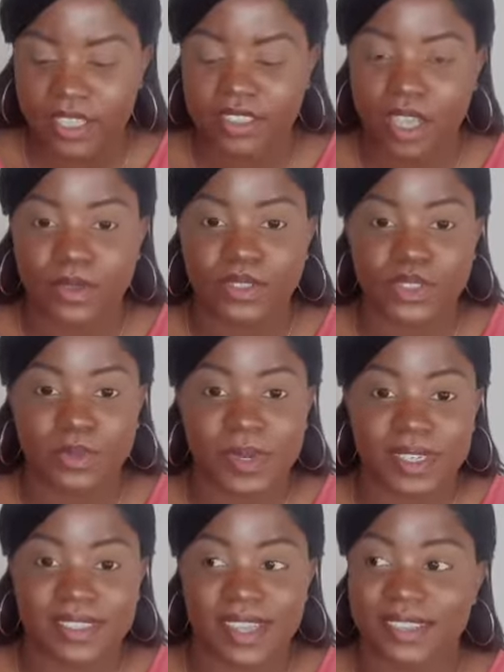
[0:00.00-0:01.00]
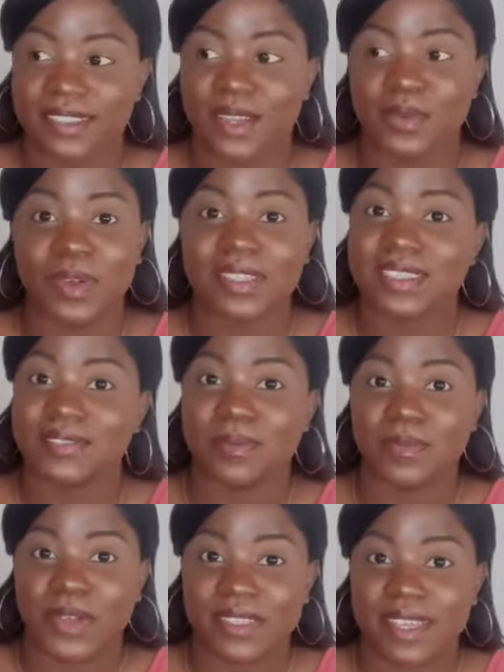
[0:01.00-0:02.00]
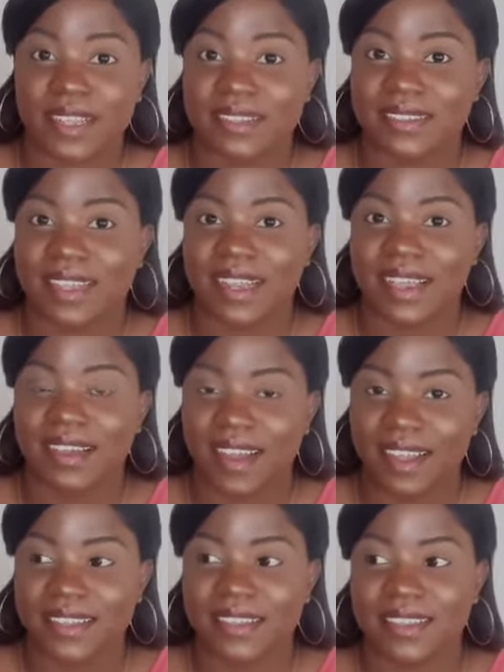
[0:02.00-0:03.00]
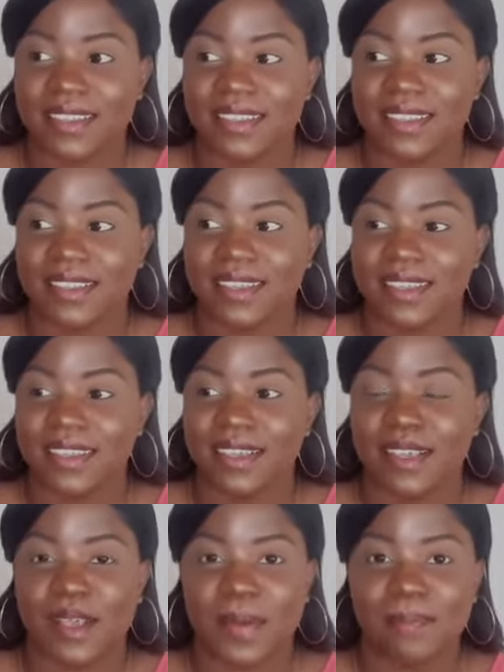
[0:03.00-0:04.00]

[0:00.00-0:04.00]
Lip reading: So I was super excited, and what's even more exciting is that I got the